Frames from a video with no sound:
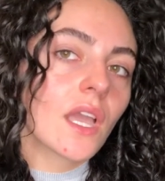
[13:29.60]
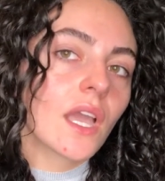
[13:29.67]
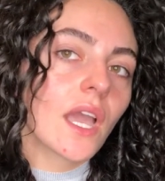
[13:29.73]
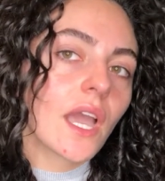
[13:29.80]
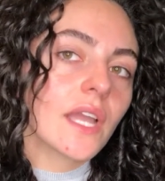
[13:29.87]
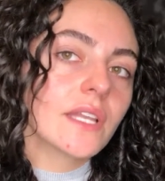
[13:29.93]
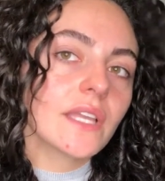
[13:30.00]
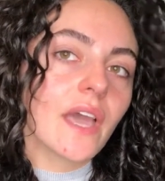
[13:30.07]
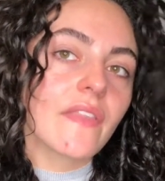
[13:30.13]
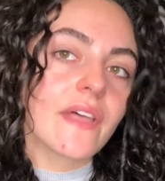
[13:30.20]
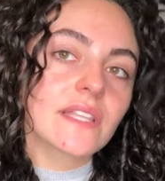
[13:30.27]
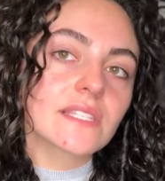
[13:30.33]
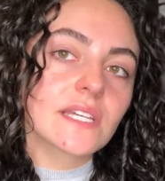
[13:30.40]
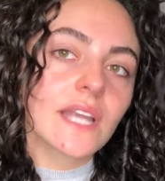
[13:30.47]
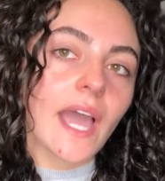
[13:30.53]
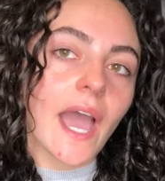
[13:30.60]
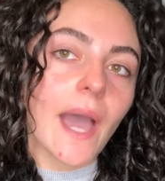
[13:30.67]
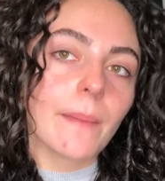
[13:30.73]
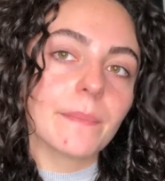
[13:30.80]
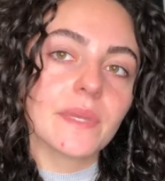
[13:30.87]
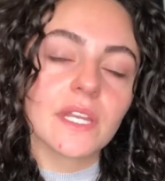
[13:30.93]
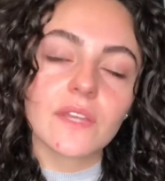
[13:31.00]
And yeah, that's gonna
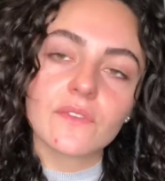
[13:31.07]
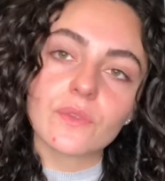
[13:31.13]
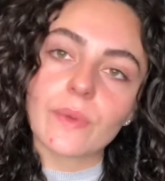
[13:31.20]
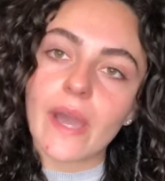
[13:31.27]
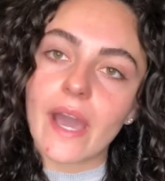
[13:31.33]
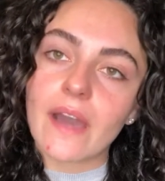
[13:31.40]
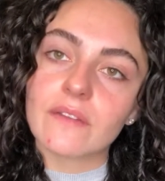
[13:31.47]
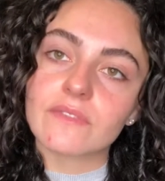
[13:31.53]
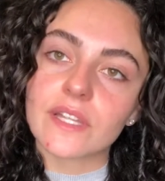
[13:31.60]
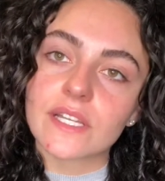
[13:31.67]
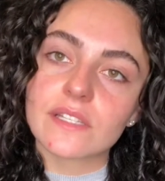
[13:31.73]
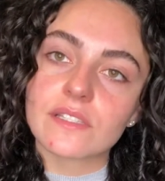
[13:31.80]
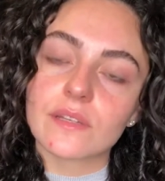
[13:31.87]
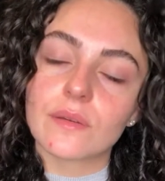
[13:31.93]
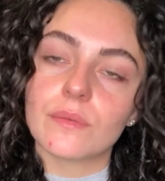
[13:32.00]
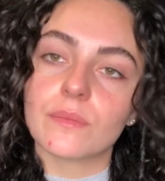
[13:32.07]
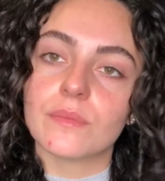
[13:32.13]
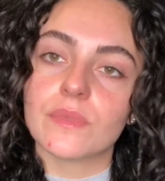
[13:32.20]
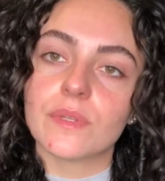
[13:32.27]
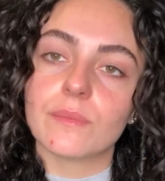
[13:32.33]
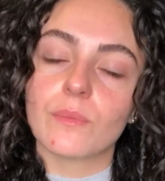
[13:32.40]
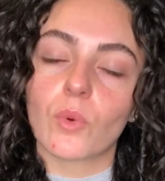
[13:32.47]
happen if you have like some
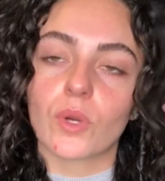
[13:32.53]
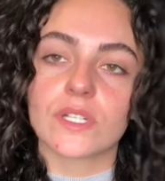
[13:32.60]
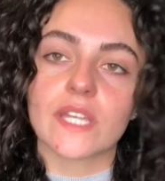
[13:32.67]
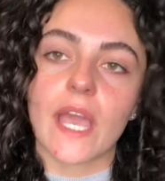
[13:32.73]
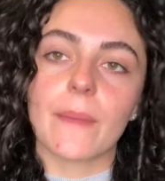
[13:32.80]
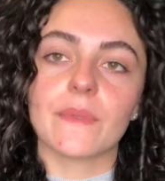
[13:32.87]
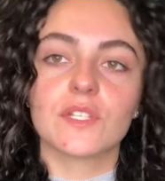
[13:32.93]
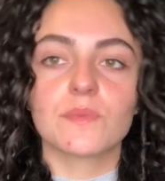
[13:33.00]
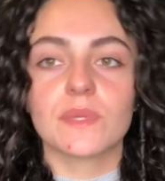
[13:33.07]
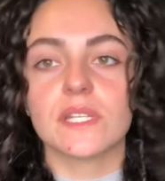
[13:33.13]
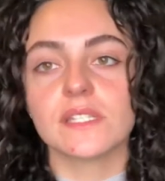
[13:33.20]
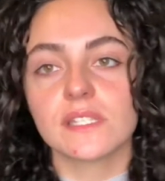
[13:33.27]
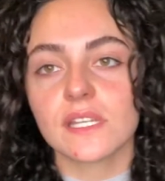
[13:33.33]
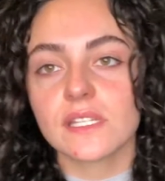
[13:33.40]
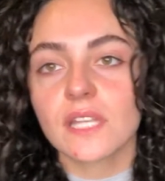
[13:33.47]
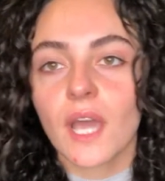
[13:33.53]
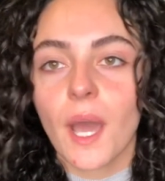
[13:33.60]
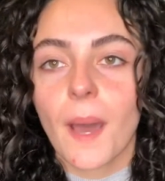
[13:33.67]
more damaged pieces.